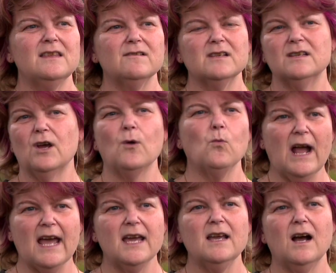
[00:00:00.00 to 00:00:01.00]
There is no
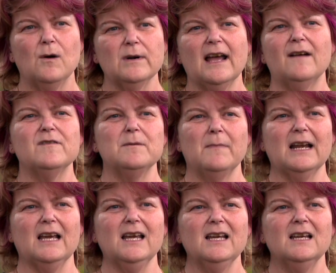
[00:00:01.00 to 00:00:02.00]
way I would have the
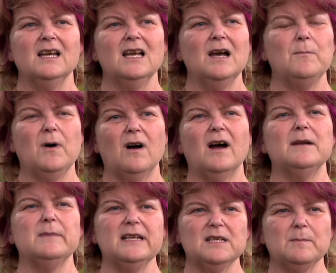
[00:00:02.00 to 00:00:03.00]
money behind
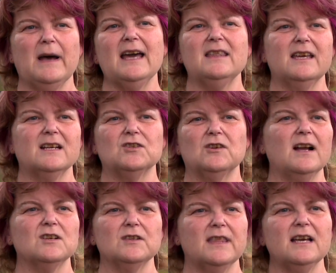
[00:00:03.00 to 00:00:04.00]
me to pay the extra
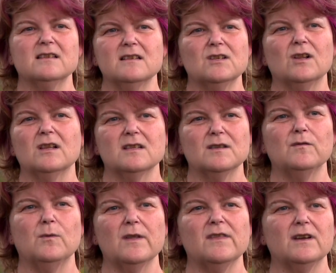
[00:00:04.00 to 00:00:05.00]
$100,000 of
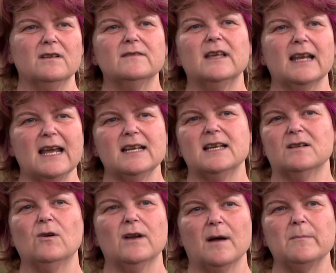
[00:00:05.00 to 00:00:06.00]
what the land has
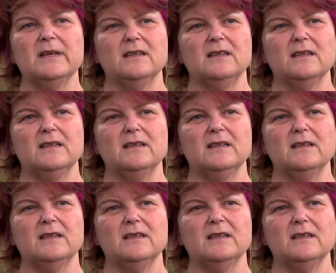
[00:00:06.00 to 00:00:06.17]
gone up